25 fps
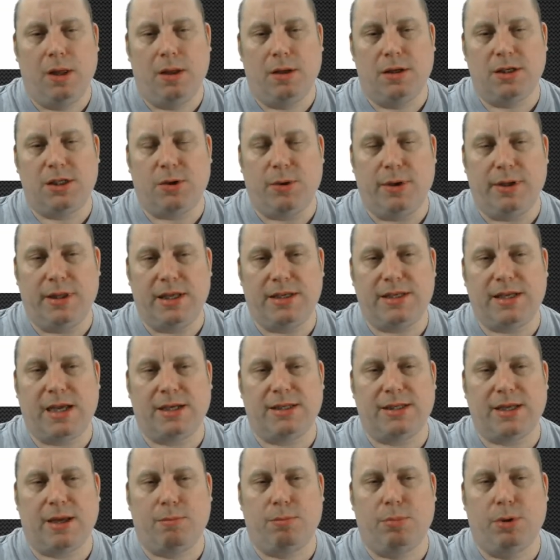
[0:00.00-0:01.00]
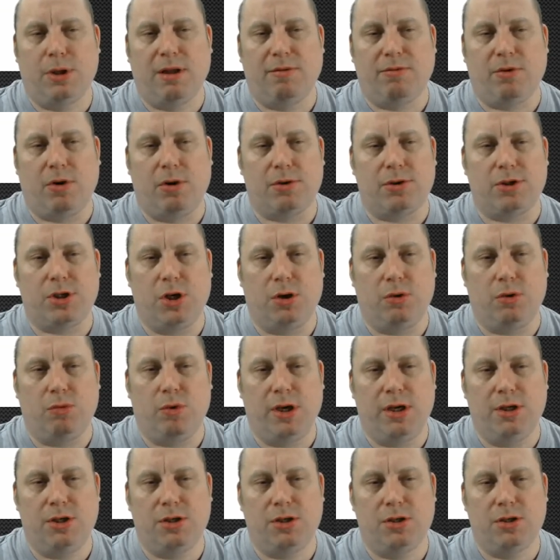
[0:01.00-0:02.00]
So in this example, I've got 2
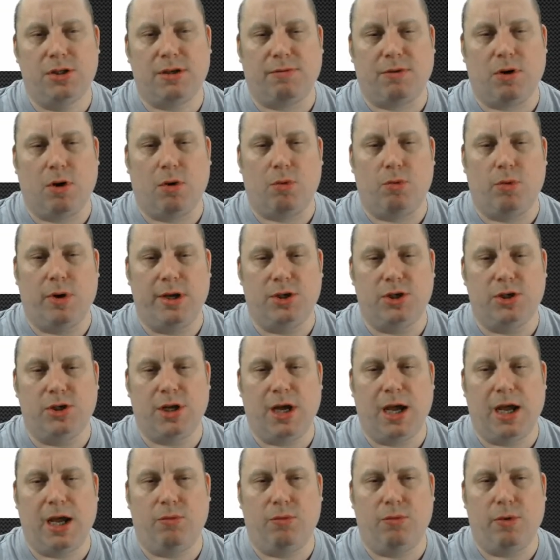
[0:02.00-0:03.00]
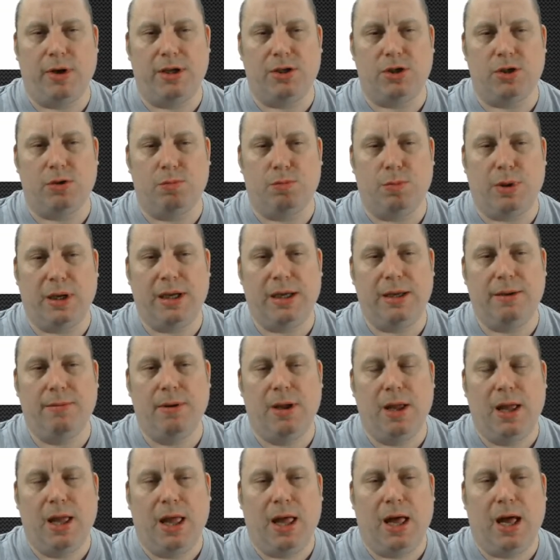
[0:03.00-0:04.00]
regions. I've got region A and region B,
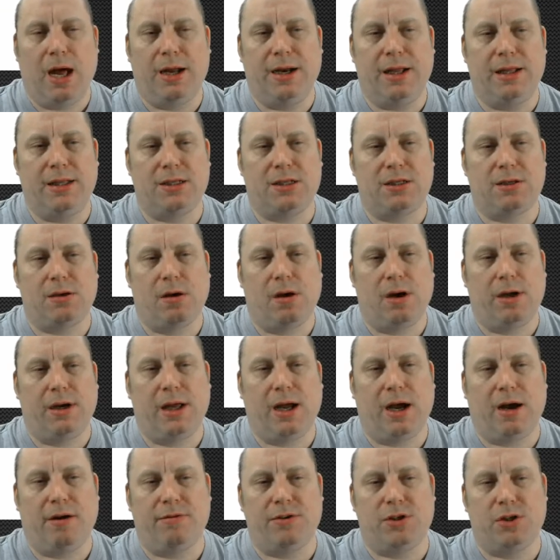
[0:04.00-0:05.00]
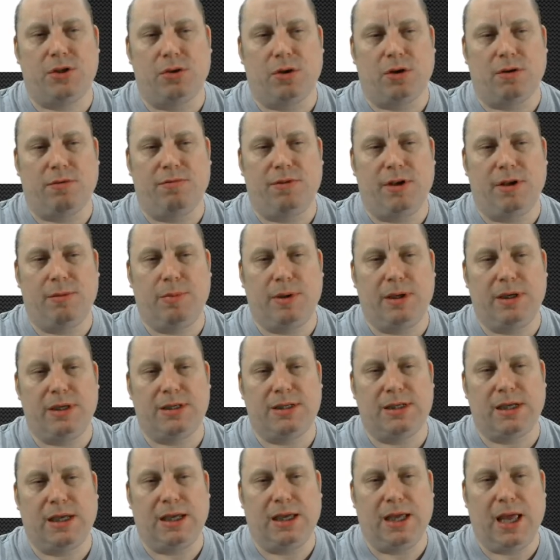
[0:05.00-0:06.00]
and inside it I've stuck
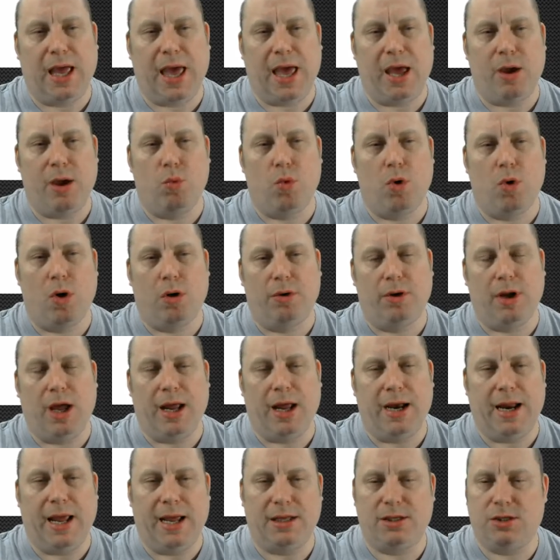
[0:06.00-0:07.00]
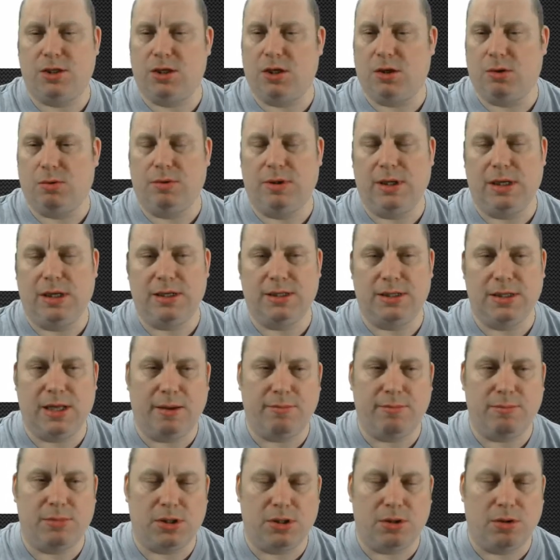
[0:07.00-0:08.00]
VPC A1 and A2. These
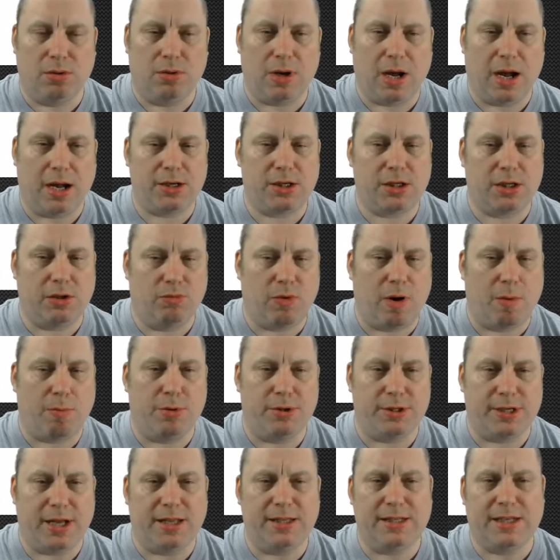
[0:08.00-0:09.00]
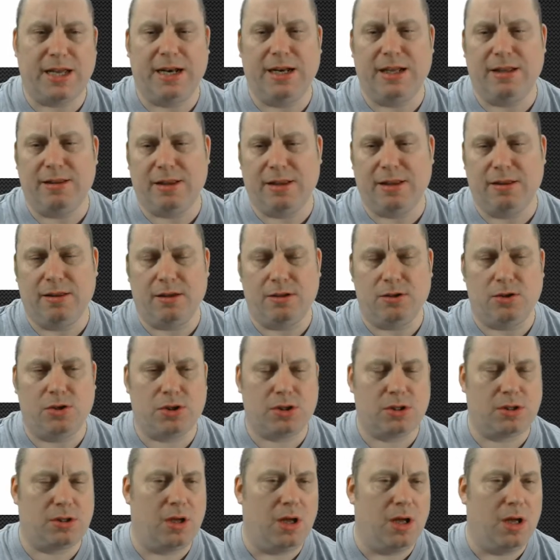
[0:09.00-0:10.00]
names don't actually represent anything. They're
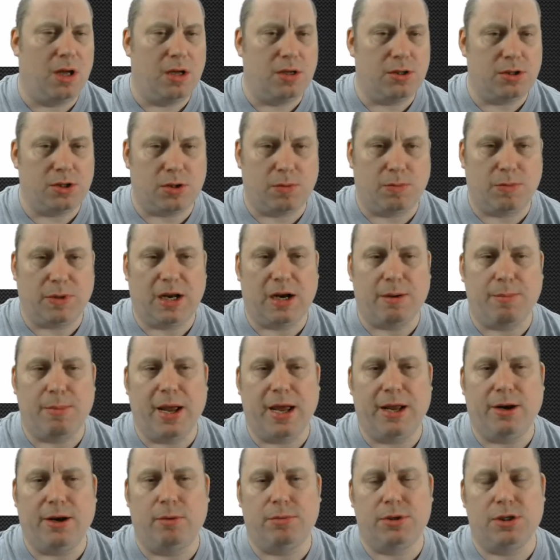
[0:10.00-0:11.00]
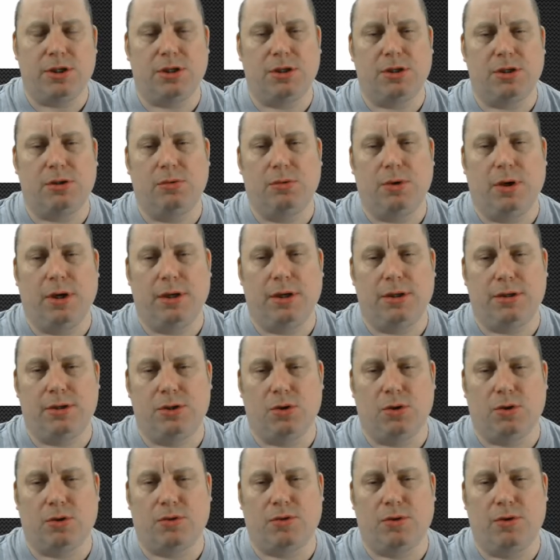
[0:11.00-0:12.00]
just something I made up just to
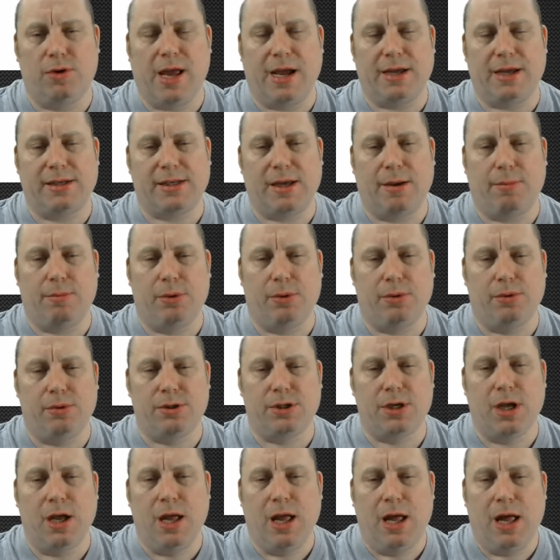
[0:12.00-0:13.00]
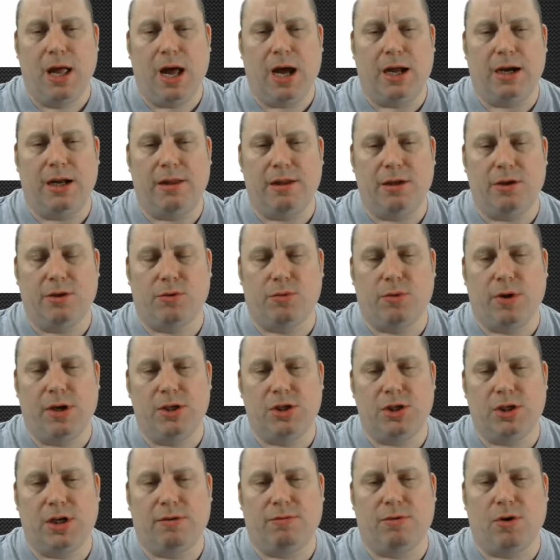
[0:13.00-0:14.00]
talk through the examples. And in the other
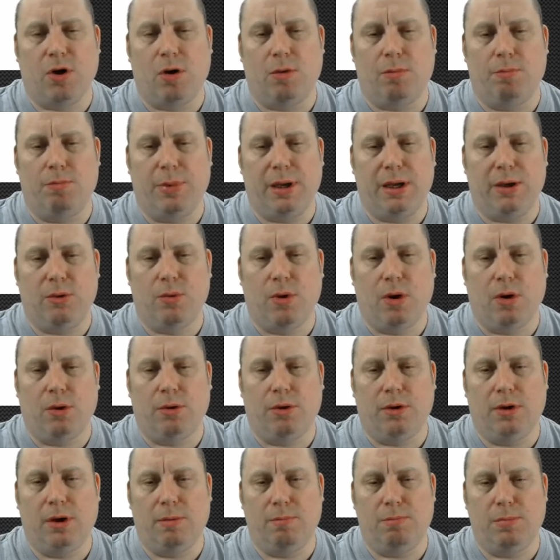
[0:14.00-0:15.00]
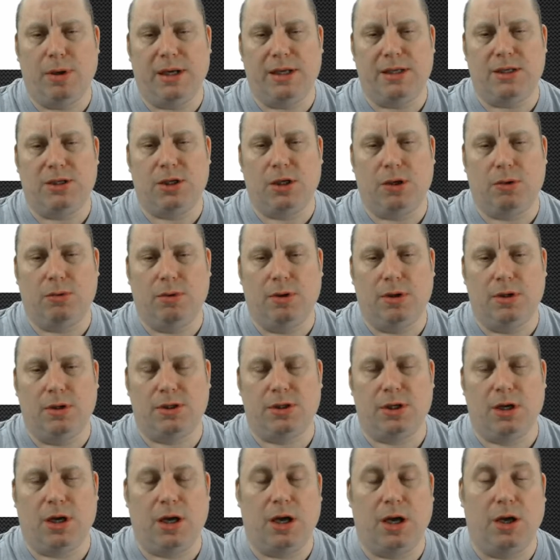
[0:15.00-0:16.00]
region, I've got B1 and B2
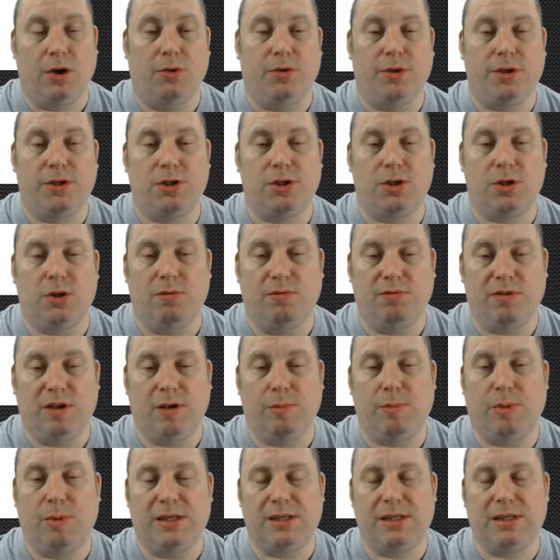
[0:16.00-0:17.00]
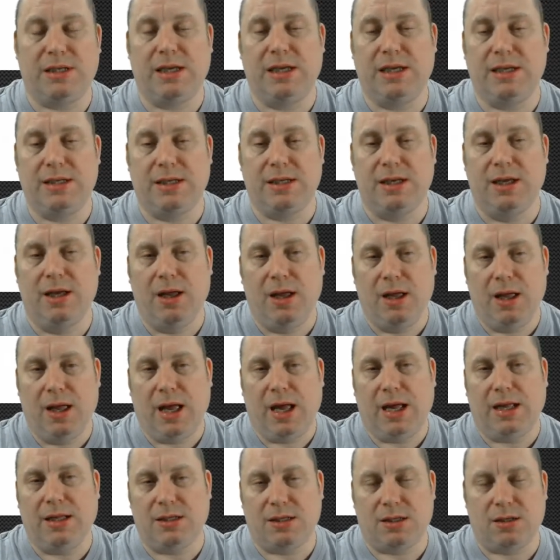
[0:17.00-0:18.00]
as another 2 VPCs
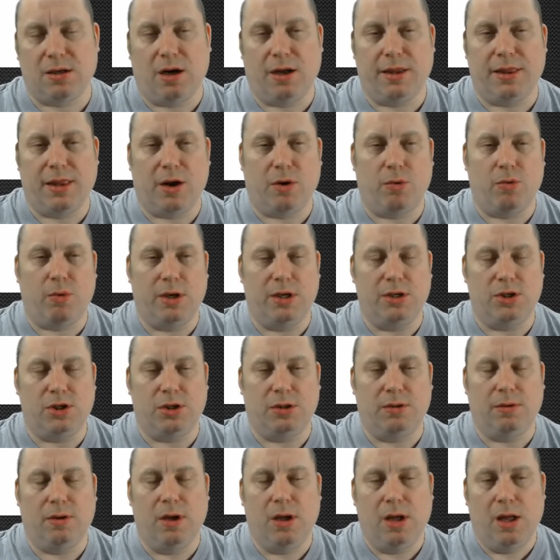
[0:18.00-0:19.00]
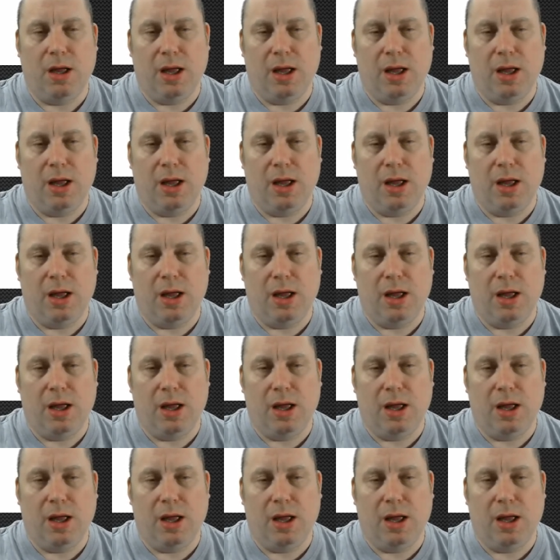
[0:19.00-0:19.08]
inside that region.